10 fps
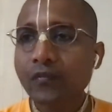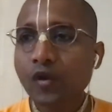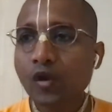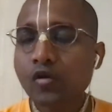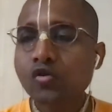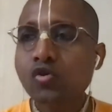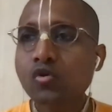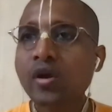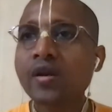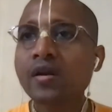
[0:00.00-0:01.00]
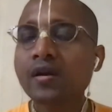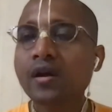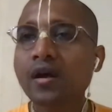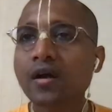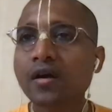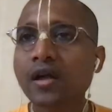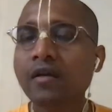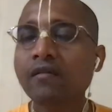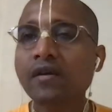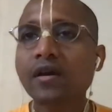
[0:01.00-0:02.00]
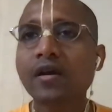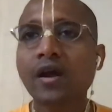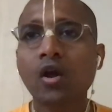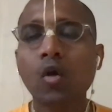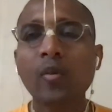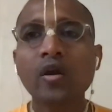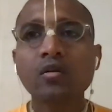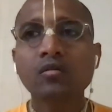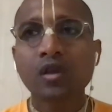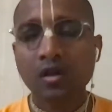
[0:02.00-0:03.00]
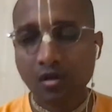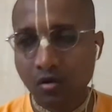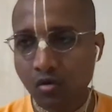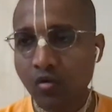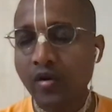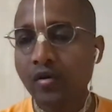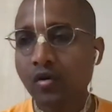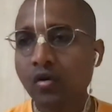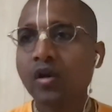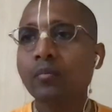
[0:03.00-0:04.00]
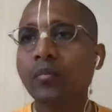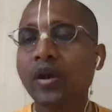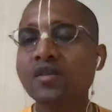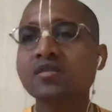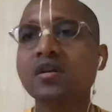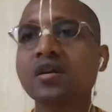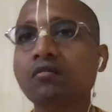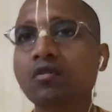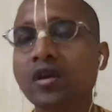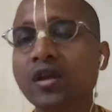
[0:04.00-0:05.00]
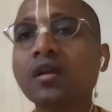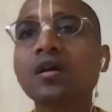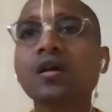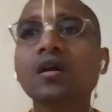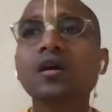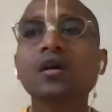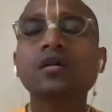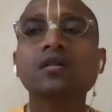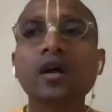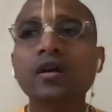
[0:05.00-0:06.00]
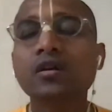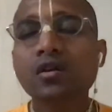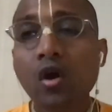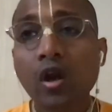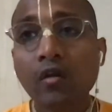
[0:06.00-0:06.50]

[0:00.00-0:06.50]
you can give a comment to the where you can praise the devotee that you are a